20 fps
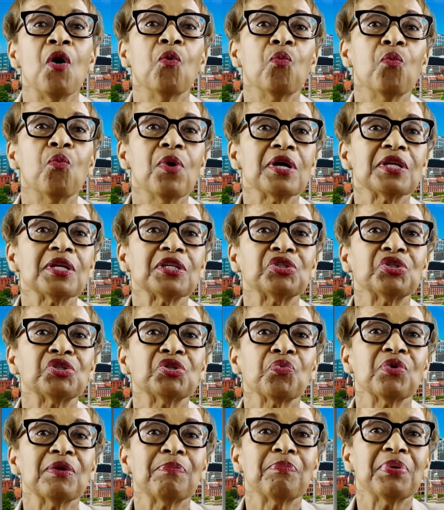was to
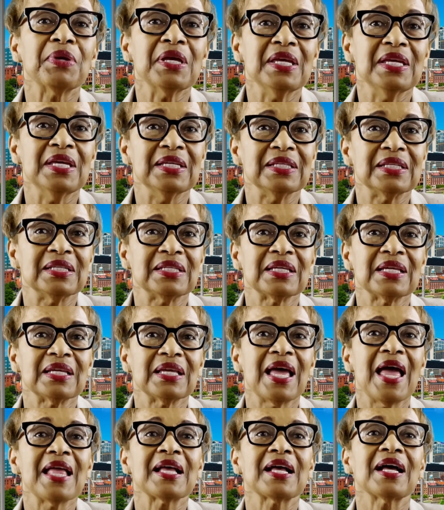repeat
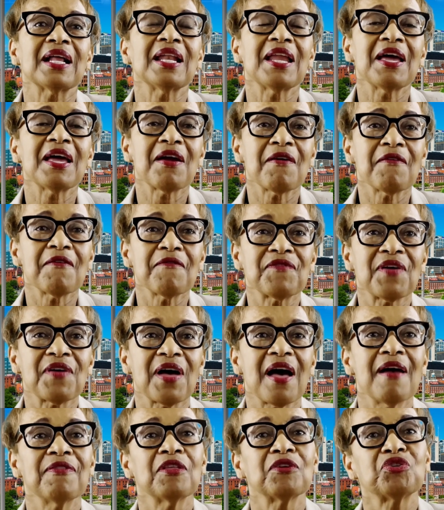and
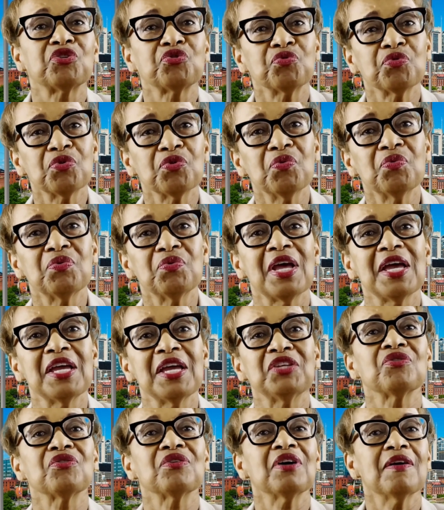clarify the true
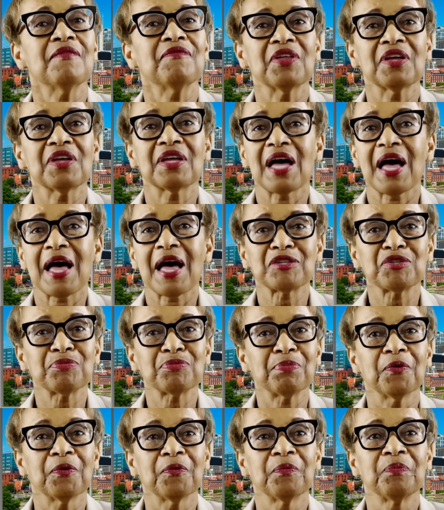nature of the
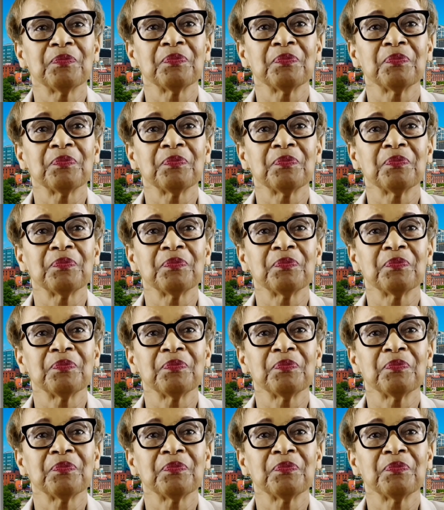gospel.